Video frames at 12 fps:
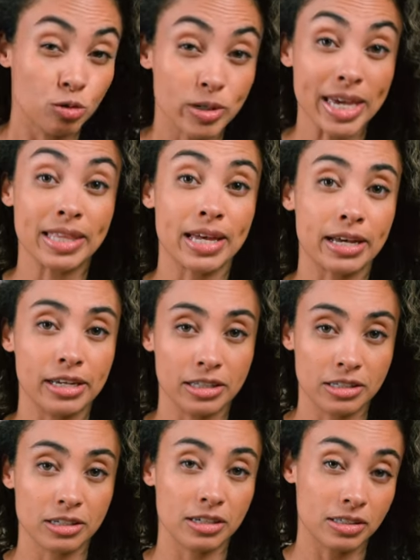do take that
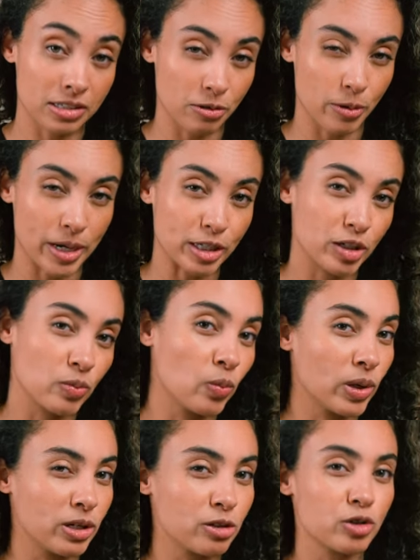into
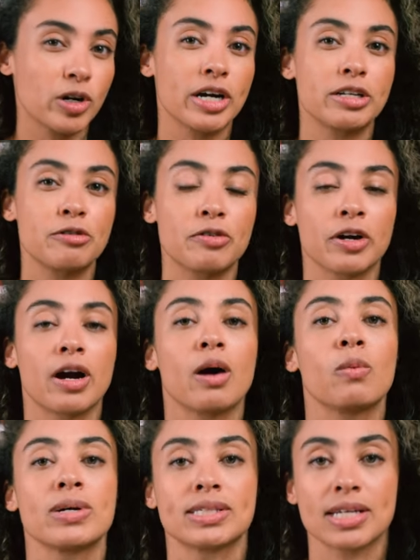consideration when you're trying to figure
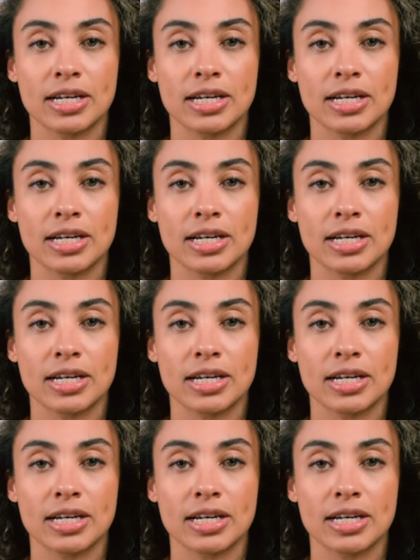out what